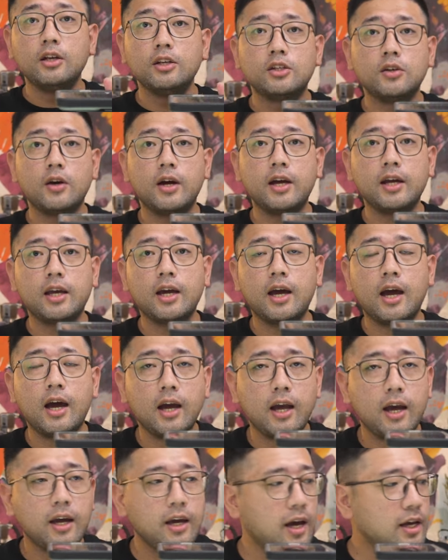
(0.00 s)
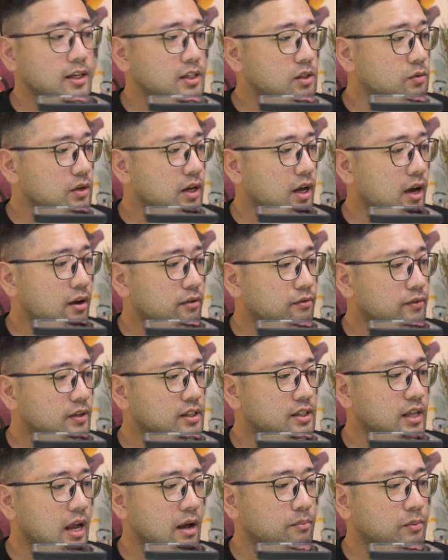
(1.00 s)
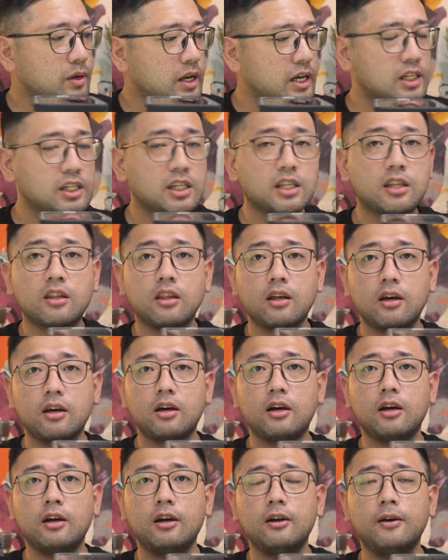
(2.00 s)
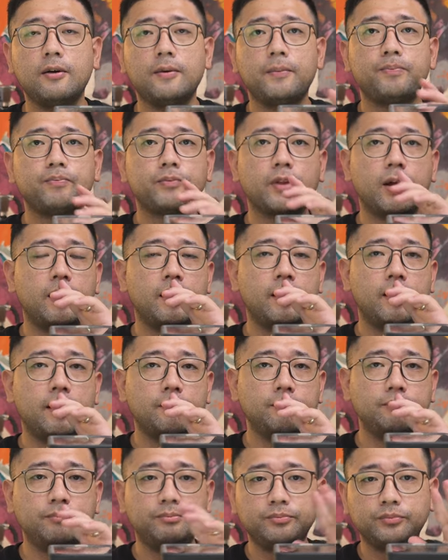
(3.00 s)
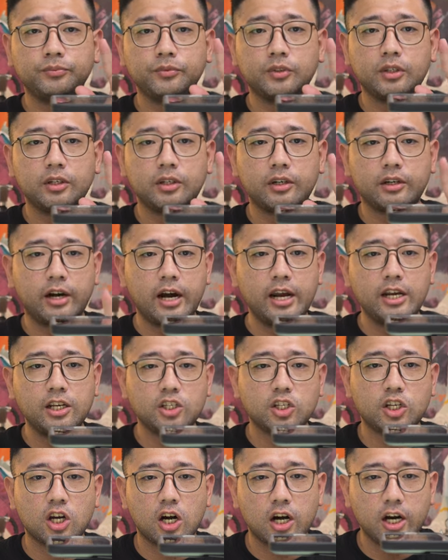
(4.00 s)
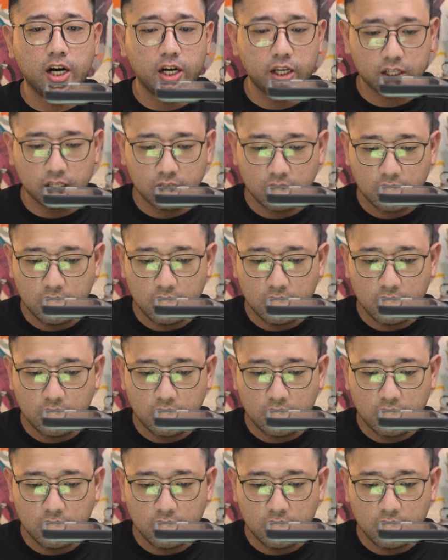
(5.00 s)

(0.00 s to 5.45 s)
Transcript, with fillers: So I guess we have established the grind chart.